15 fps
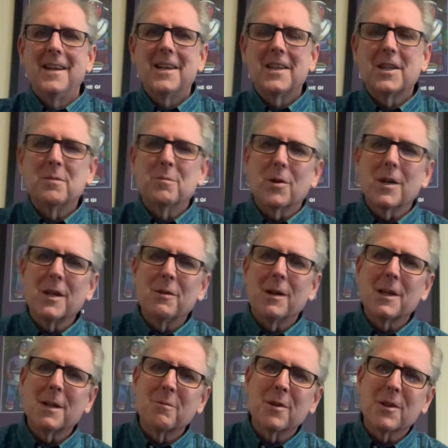Good morning.
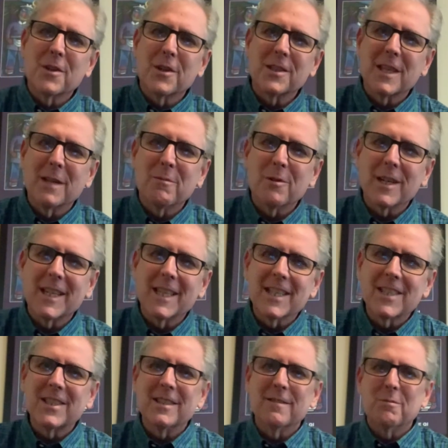Welcome to the Thursday morning
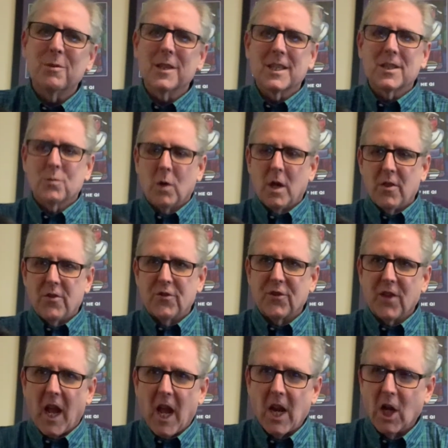edition of Mornings with
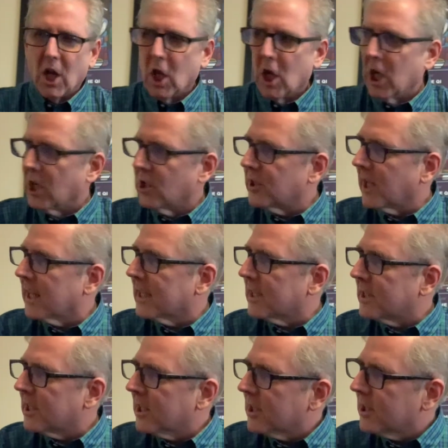Stanley. Stanley's
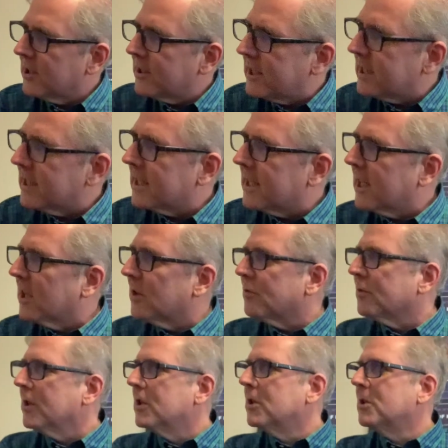here. Lucy's in the other
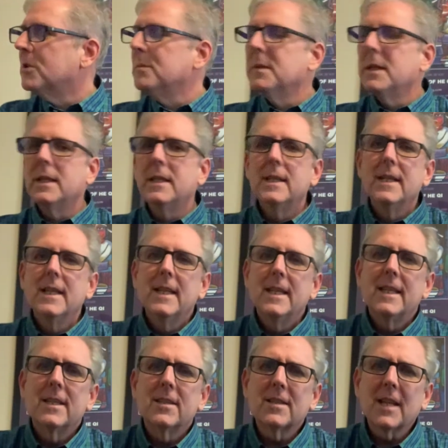room.
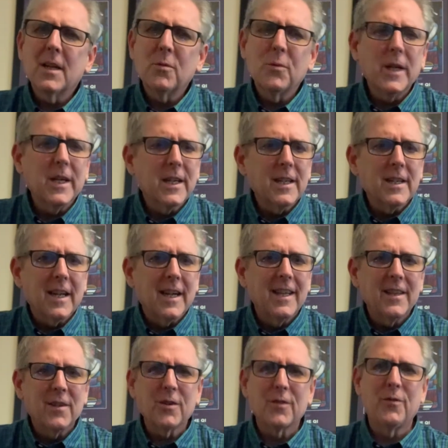It's kind of weird.
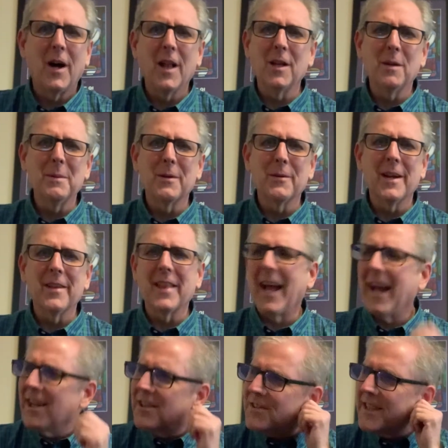They were following me around the
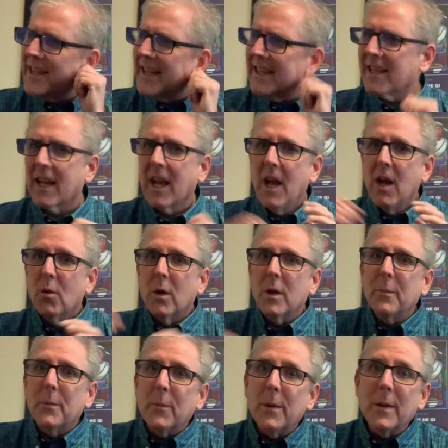house again. Like, when
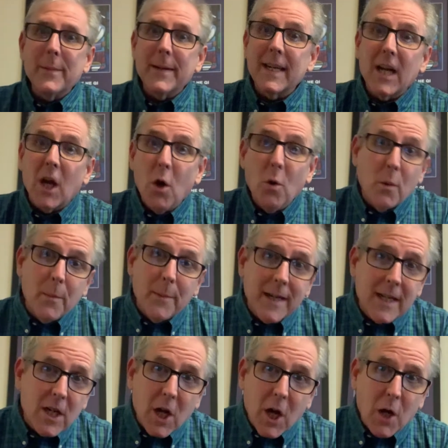are we going to go? When are we
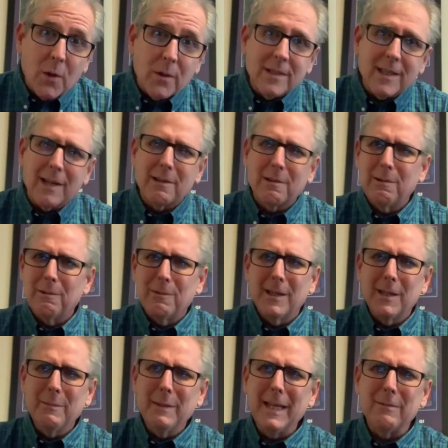going to go? It's like, what do
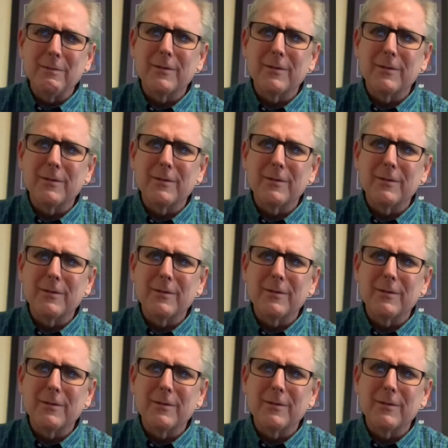you mean?